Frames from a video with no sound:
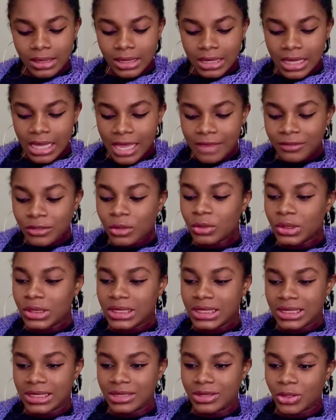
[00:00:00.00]
I've not
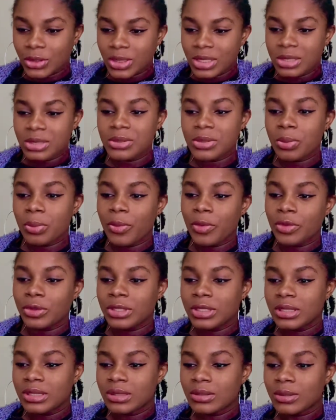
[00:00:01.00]
really gotten so much
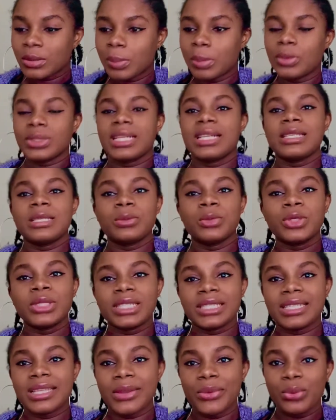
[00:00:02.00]
support as much as
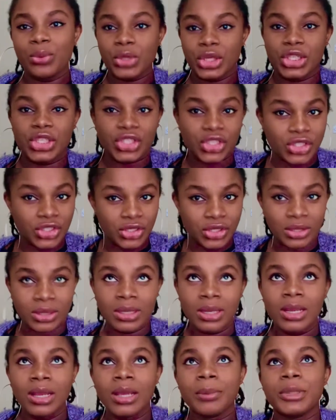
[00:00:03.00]
I wish
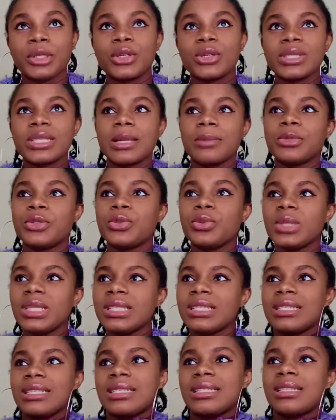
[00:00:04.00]
because I'm doing
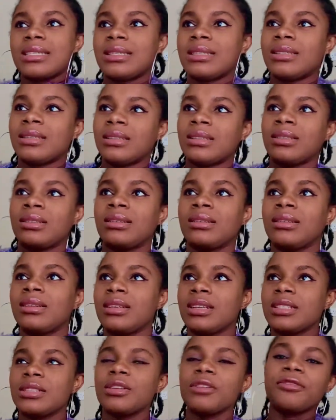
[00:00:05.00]
this it's
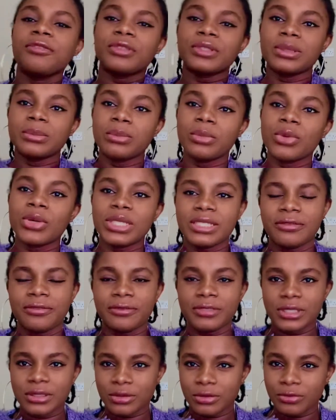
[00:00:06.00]
not for the money
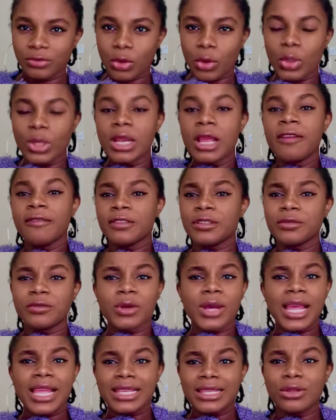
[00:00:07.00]
first of all first of all I
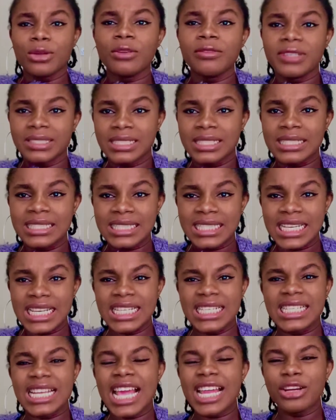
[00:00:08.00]
love entertaining
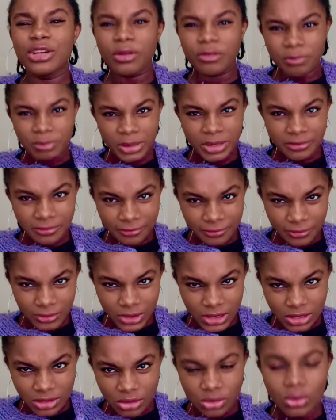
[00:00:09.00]
I love being funny
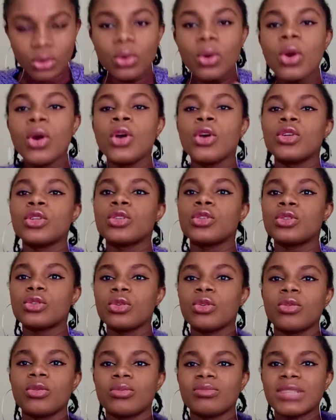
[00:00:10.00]
you know
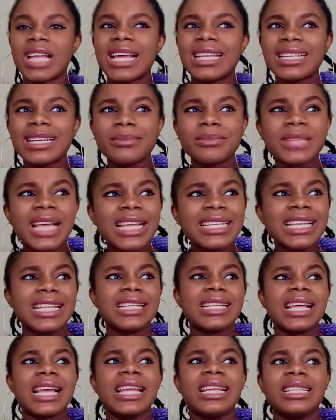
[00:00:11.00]
so and i and I
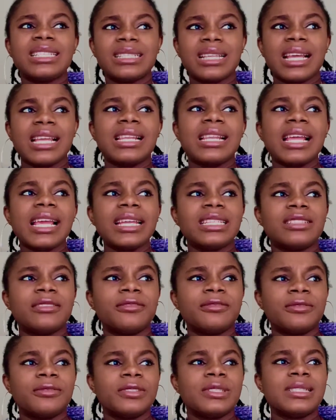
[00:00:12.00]
like I like the,
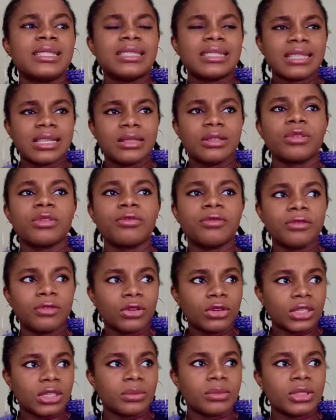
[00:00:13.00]
the sense of
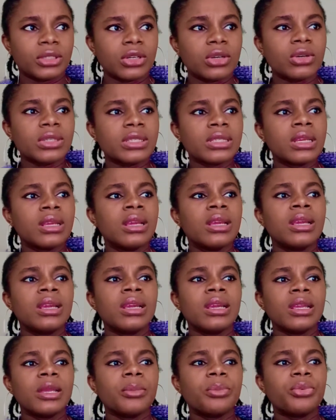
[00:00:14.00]
vlogging because
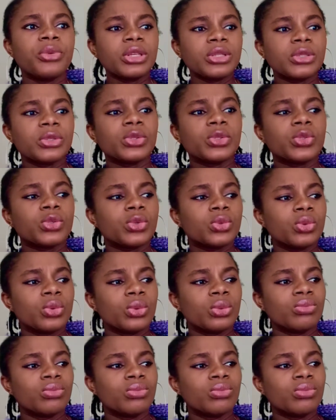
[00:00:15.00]
it brings you to